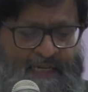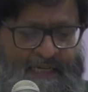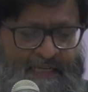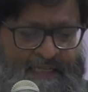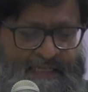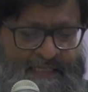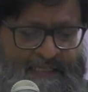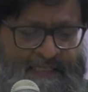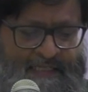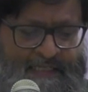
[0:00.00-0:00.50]

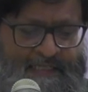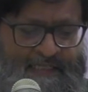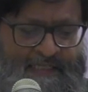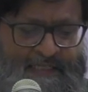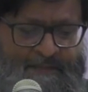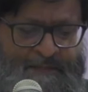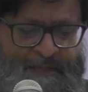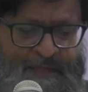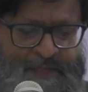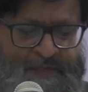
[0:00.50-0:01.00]
There's
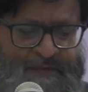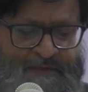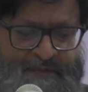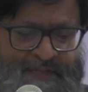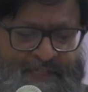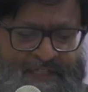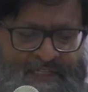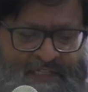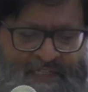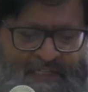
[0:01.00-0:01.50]
a piece of
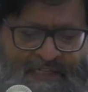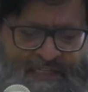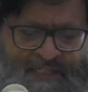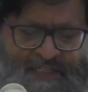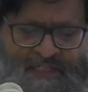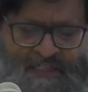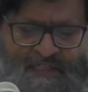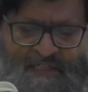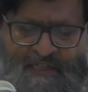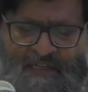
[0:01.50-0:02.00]

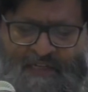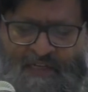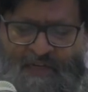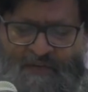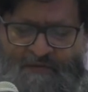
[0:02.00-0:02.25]
legislation